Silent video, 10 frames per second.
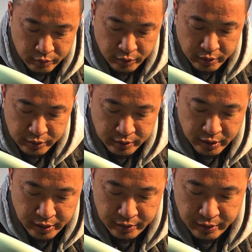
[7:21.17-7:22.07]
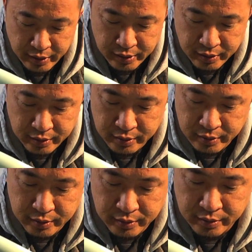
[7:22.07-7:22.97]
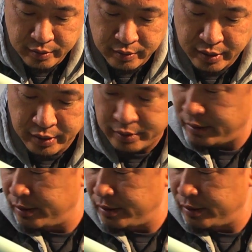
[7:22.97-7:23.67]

Run this nut in there. All right.